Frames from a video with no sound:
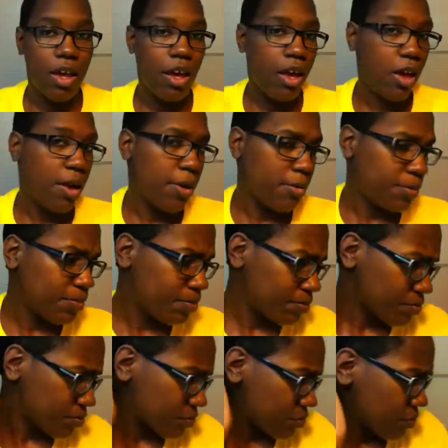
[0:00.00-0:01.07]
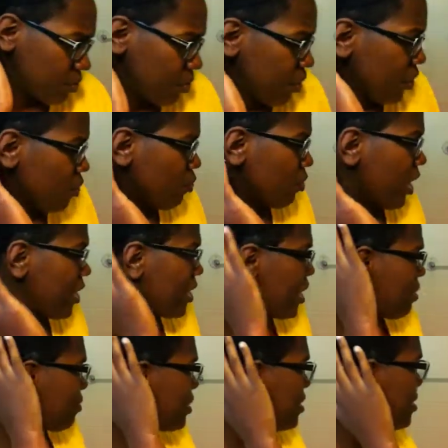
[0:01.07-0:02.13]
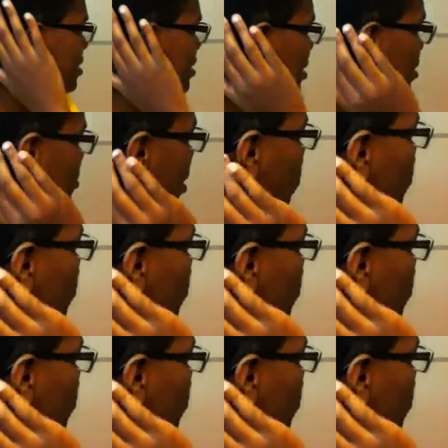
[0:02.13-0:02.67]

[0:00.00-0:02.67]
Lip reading: Right now, because this is my